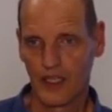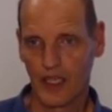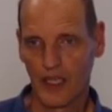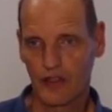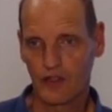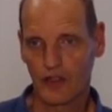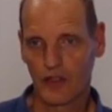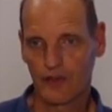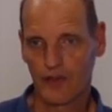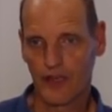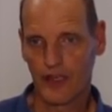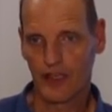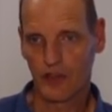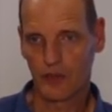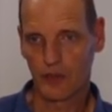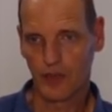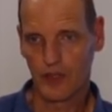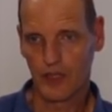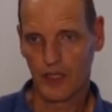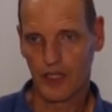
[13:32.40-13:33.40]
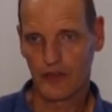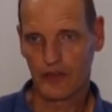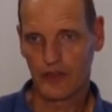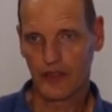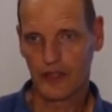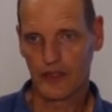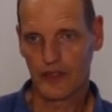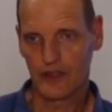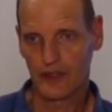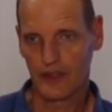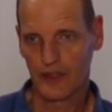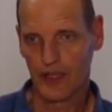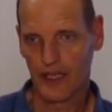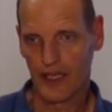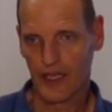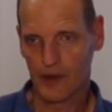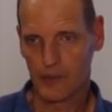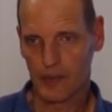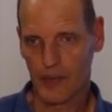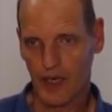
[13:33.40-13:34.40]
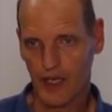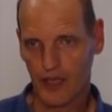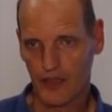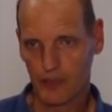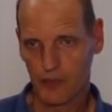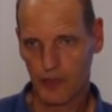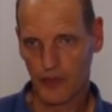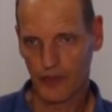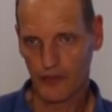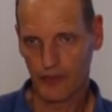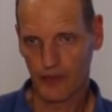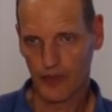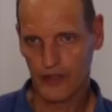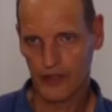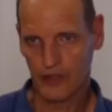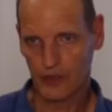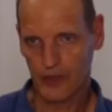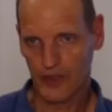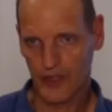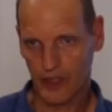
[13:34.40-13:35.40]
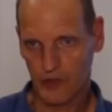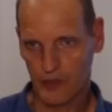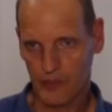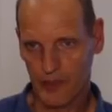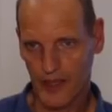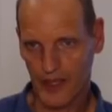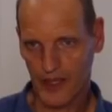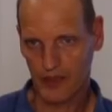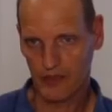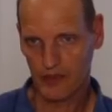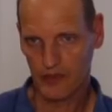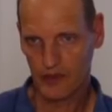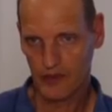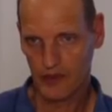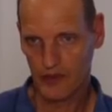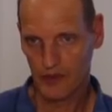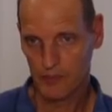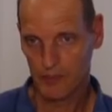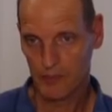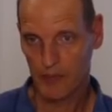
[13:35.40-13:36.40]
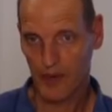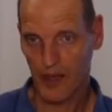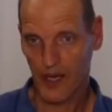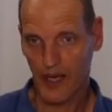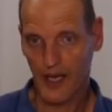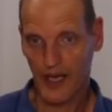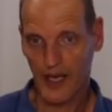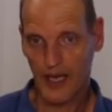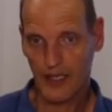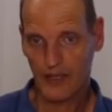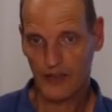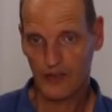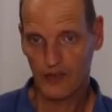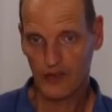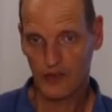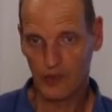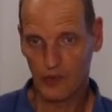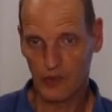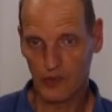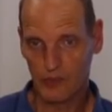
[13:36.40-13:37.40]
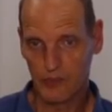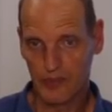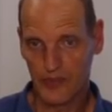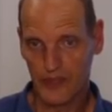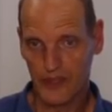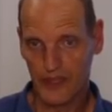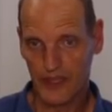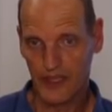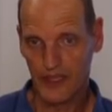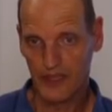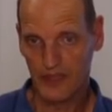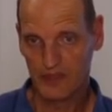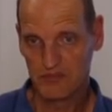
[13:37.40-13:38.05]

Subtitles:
So if n is 100 and pi is 0.4, you would expect pi hat to be